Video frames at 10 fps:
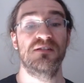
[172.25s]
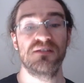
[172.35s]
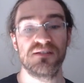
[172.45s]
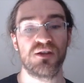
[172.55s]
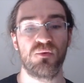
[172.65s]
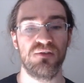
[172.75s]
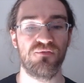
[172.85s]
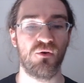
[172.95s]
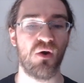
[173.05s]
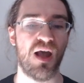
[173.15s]
necessary
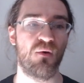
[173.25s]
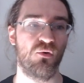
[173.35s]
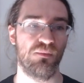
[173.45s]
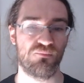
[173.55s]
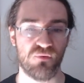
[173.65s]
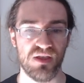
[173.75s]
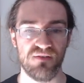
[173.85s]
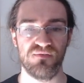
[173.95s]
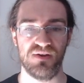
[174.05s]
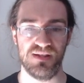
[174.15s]
for our
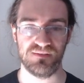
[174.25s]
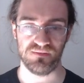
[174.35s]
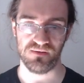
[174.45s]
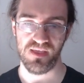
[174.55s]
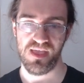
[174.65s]
brave little